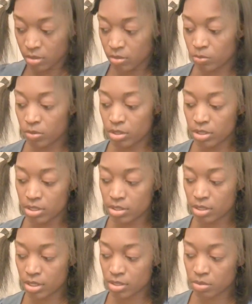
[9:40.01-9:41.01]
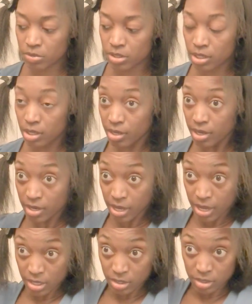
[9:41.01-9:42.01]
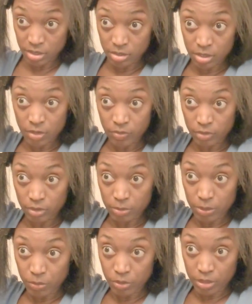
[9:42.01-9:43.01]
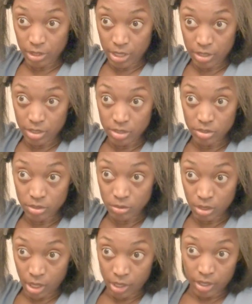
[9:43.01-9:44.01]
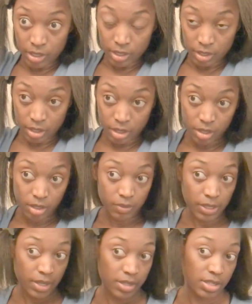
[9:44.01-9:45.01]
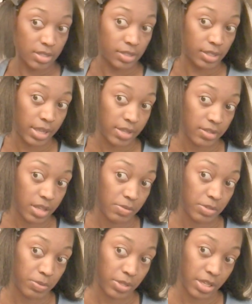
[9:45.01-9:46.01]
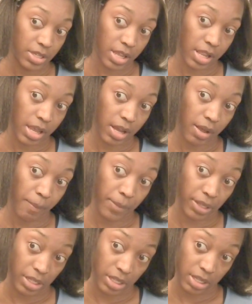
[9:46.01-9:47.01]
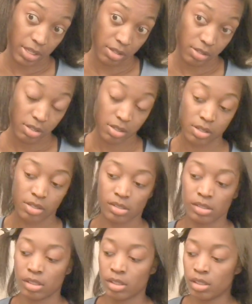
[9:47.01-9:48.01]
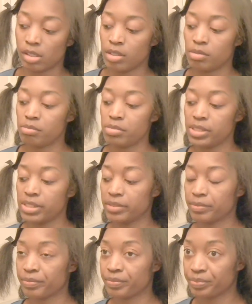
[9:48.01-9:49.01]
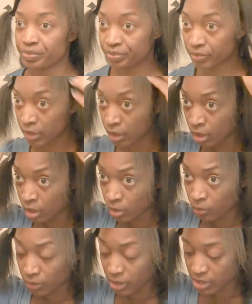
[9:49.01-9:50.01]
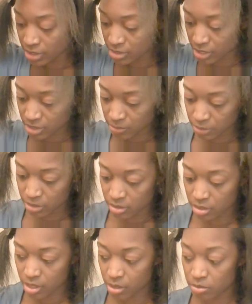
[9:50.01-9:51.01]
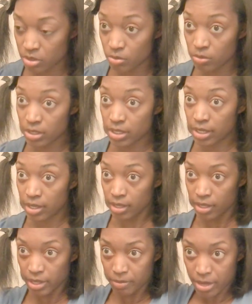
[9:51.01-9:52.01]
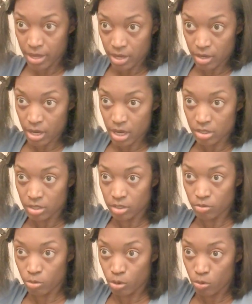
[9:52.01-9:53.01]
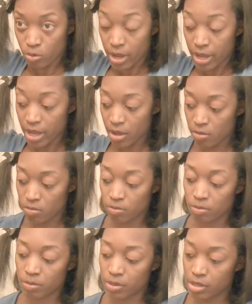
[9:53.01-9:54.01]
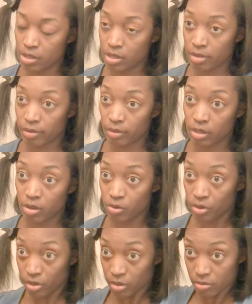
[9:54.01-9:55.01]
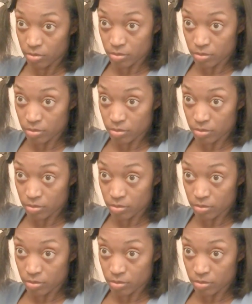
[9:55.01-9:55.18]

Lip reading: One of these days I'm gonna start, and I actually took off a little bit more than I needed to. And like I said the last time, it's because I like a blunt look. But one of these days I'm gonna stop doing that and let my hair actually grow out longer.